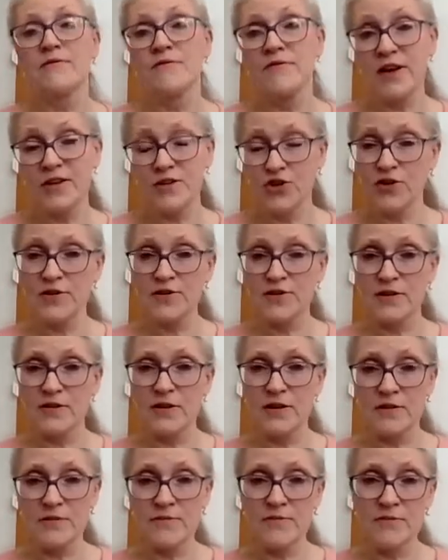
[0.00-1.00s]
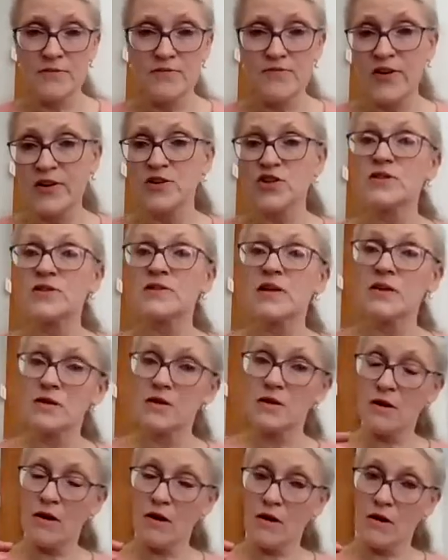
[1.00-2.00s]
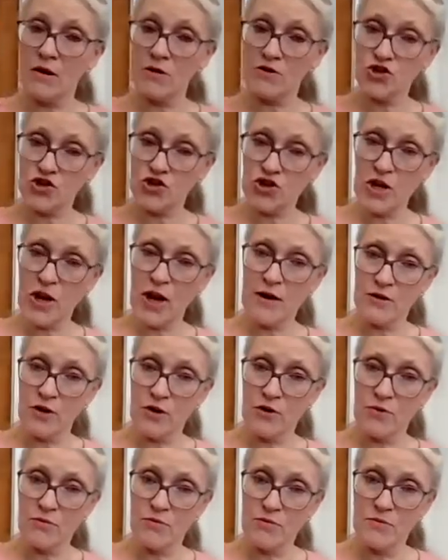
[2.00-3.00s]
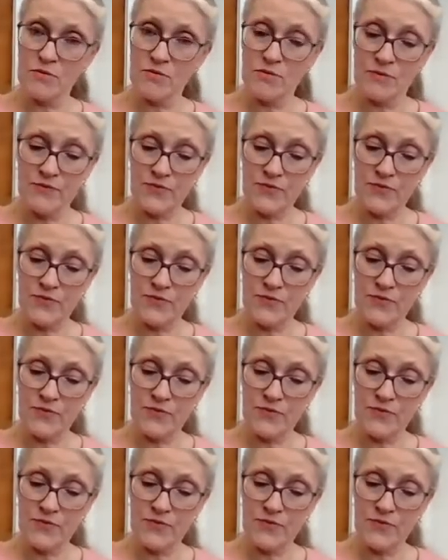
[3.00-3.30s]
veggies in there, veggies that are shallow